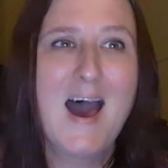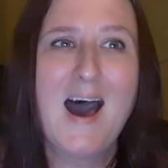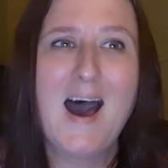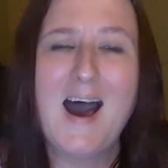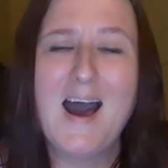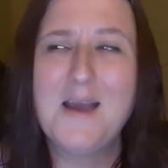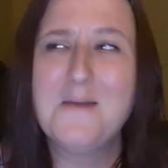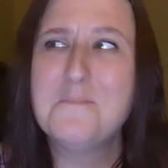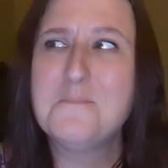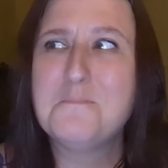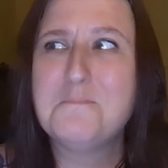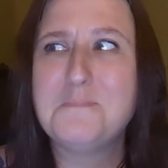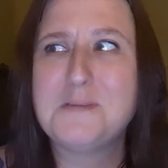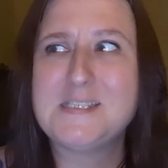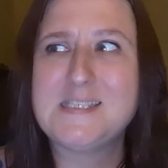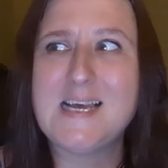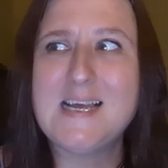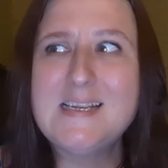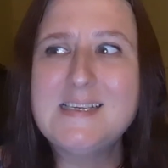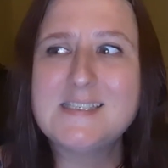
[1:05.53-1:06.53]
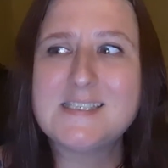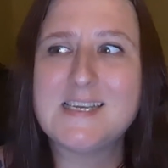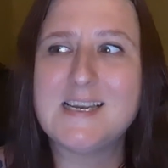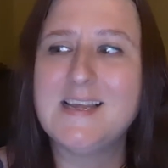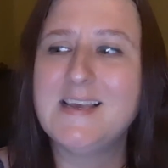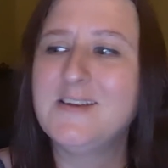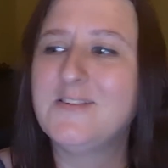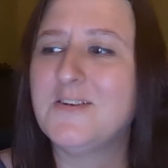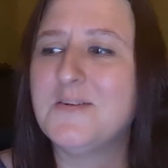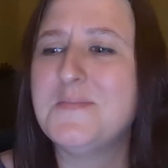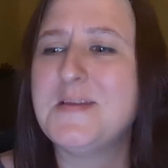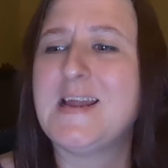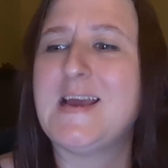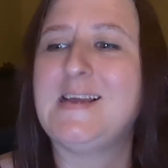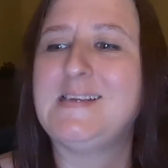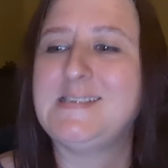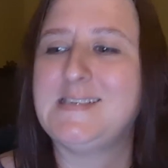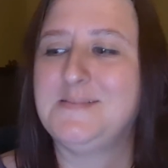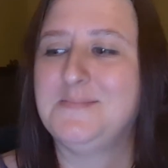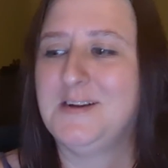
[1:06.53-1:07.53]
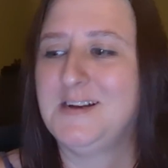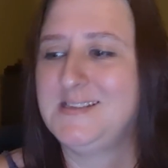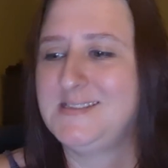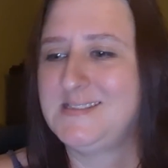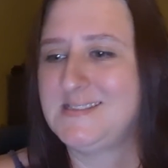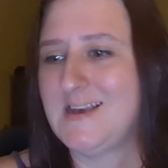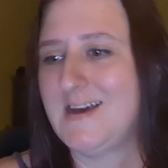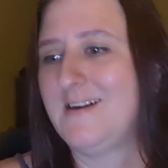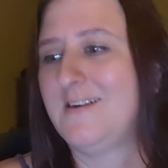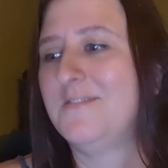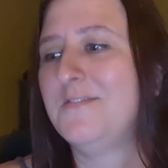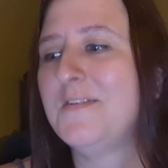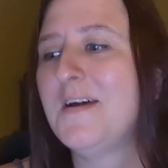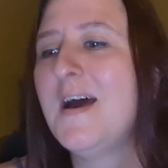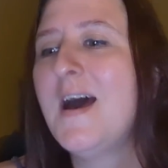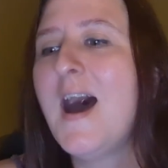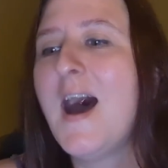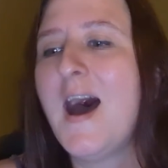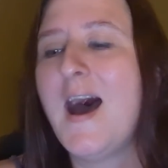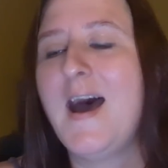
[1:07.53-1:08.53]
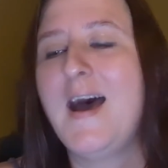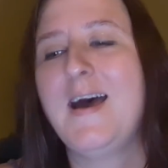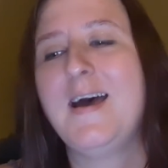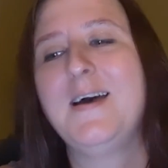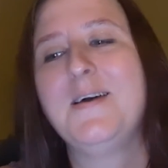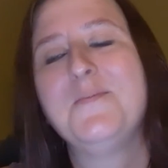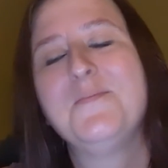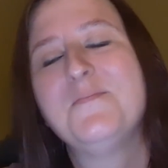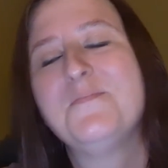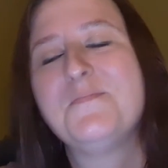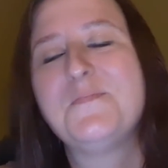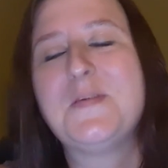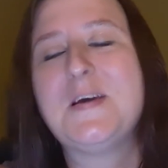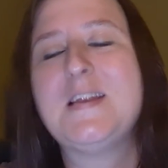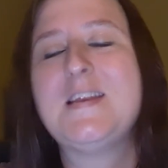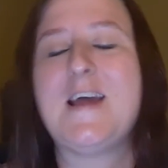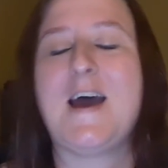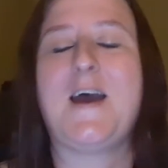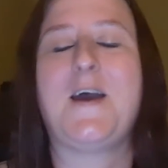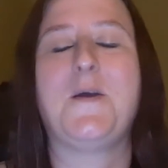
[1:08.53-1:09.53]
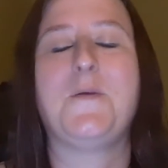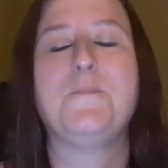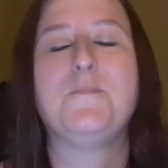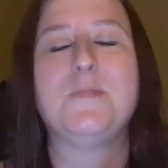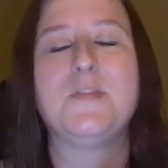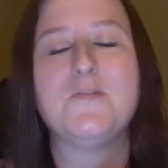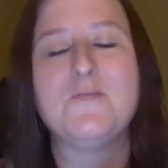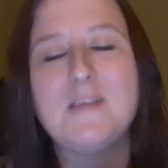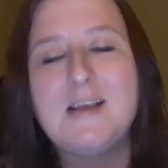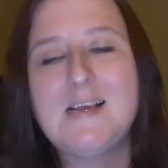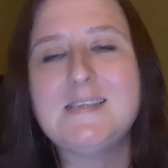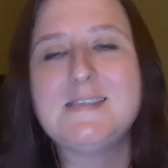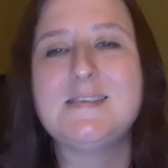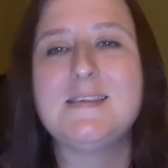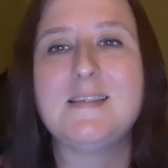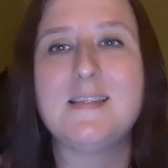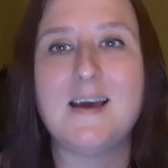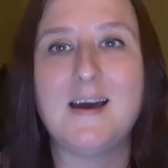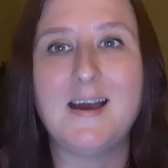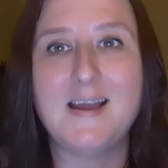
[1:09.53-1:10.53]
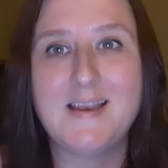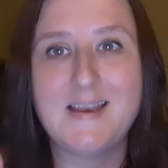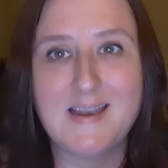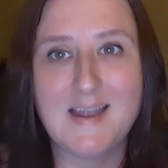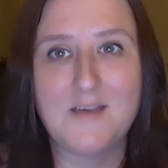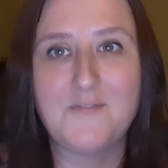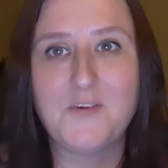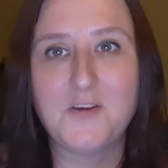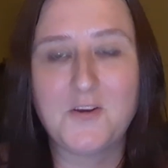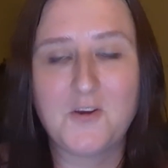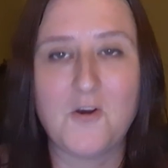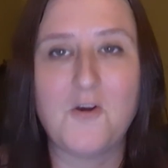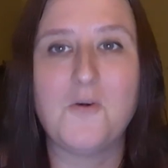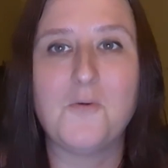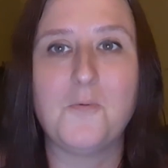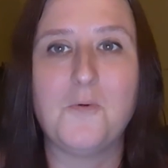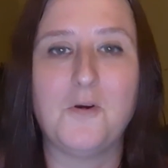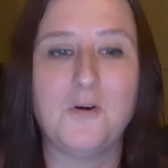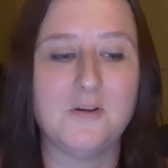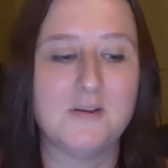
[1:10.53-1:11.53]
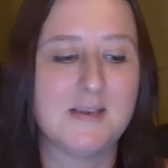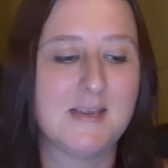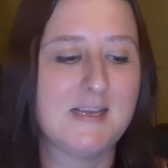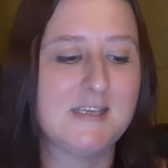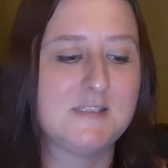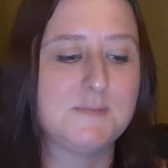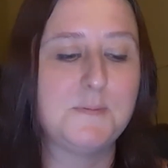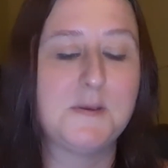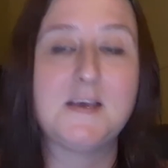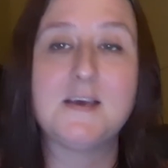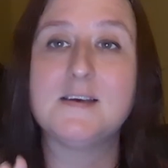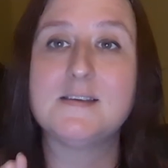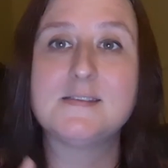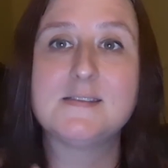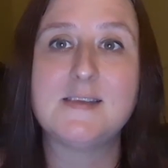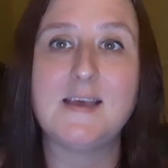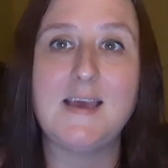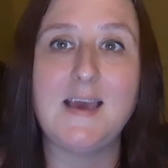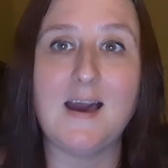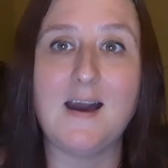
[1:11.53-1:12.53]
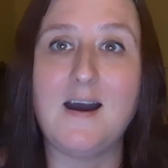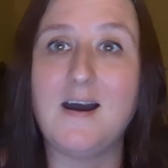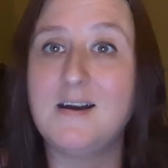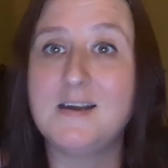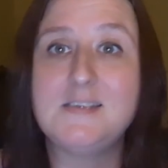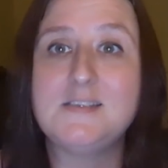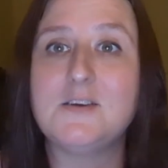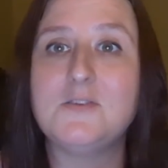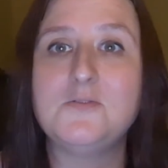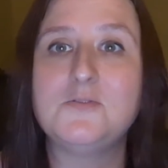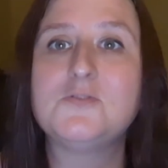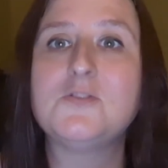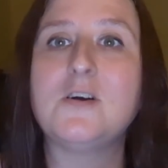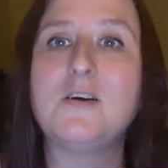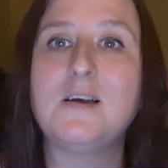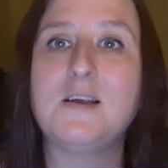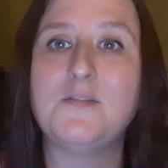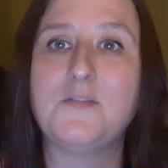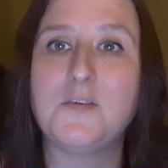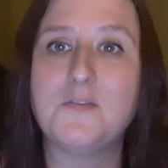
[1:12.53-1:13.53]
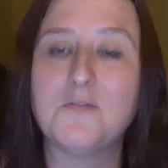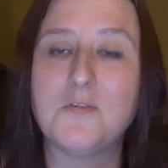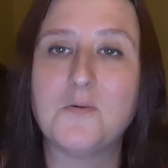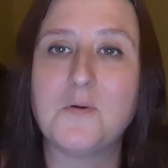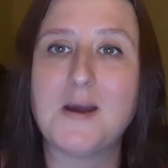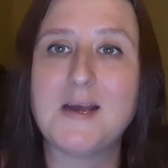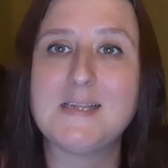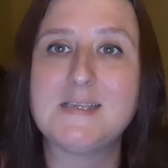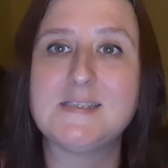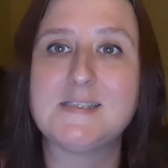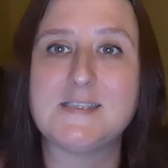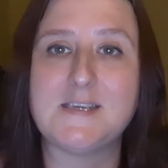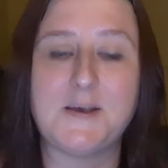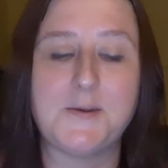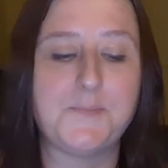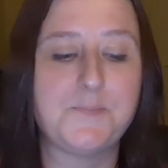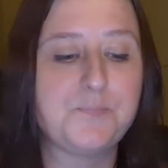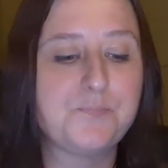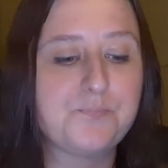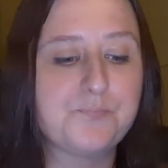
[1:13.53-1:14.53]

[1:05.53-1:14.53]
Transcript: I'm potentially incriminating myself. But no, the reason that I never got one is because I don't drive in Rwanda.